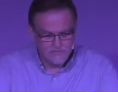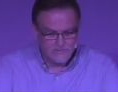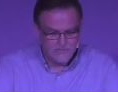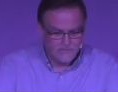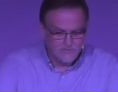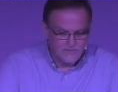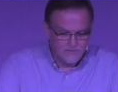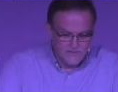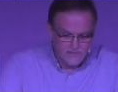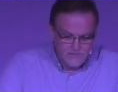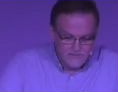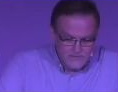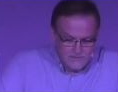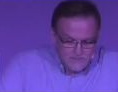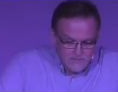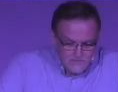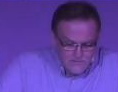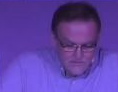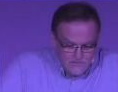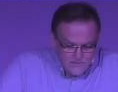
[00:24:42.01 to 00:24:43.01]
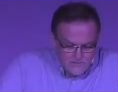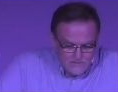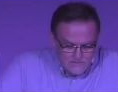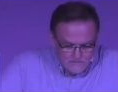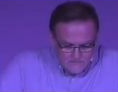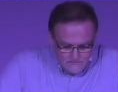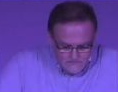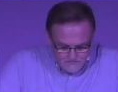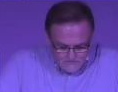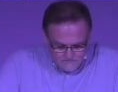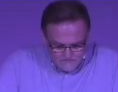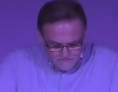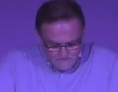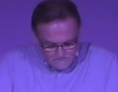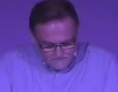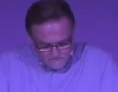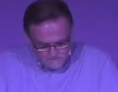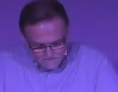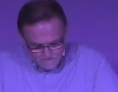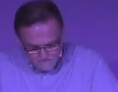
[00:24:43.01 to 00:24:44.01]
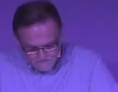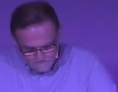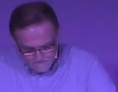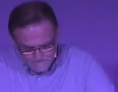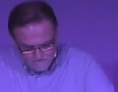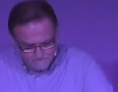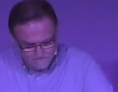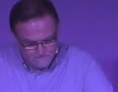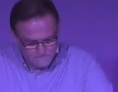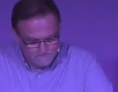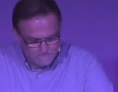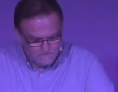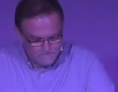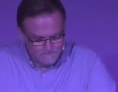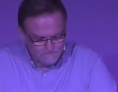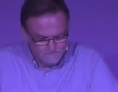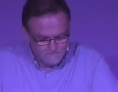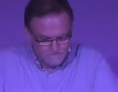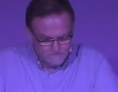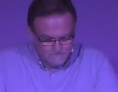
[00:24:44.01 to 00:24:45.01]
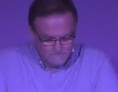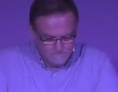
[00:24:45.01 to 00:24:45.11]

(silence)